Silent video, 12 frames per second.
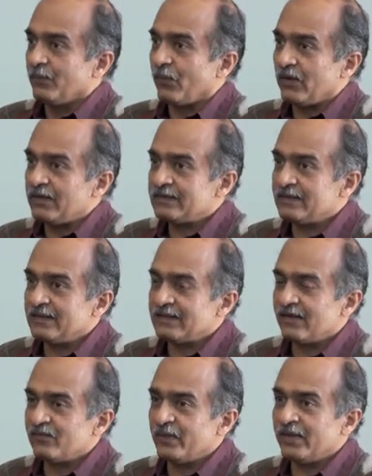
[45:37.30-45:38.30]

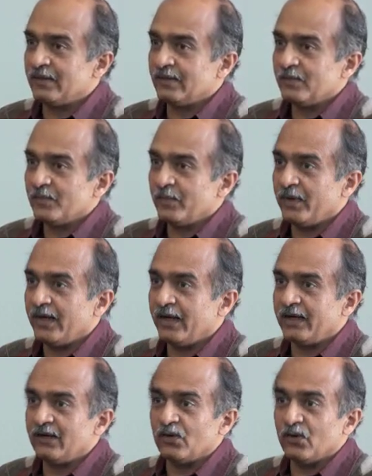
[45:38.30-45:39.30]
Policies have been
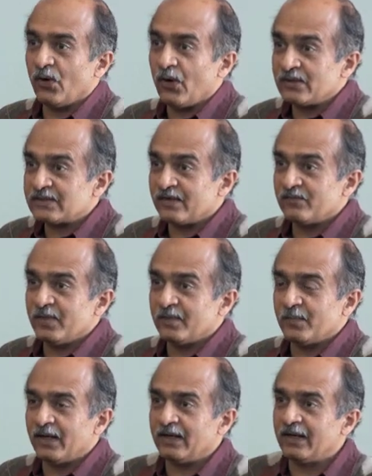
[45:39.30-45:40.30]
made, laws have
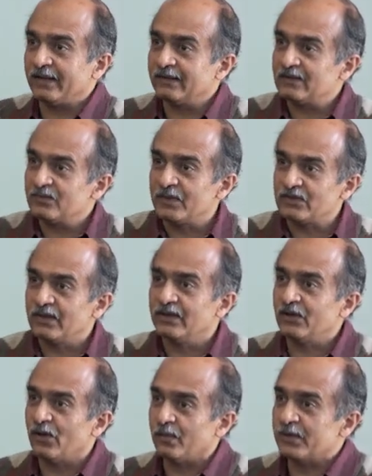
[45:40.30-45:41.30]
been made like the Special
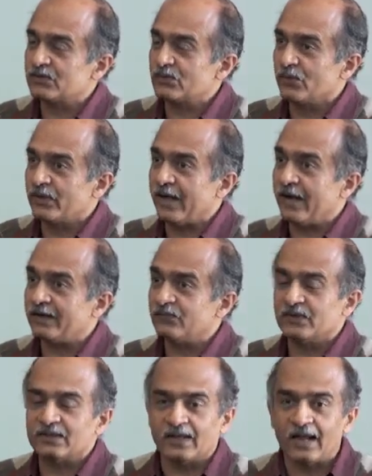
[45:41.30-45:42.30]
Economic Zone
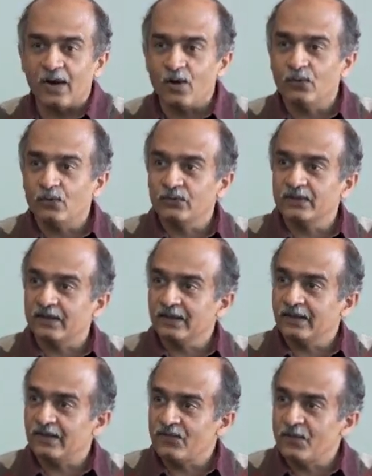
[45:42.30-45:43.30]
Act, which allow the
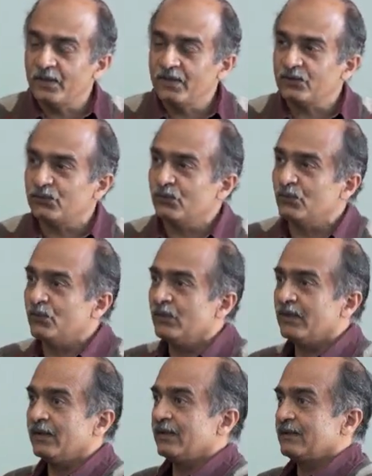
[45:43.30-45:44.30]
government
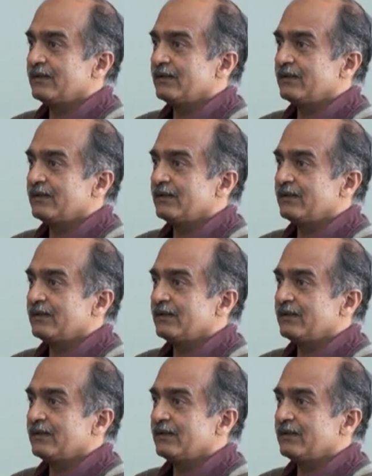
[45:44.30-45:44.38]
to